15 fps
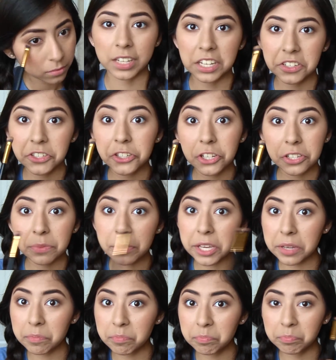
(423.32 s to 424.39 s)
Is it just
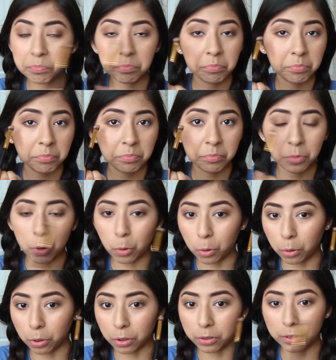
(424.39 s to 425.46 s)
me
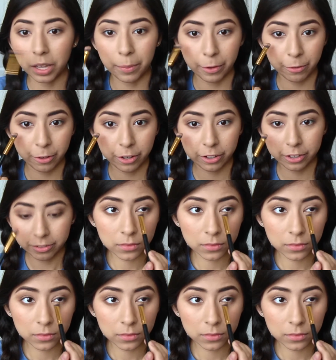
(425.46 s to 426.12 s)
or am I wrong?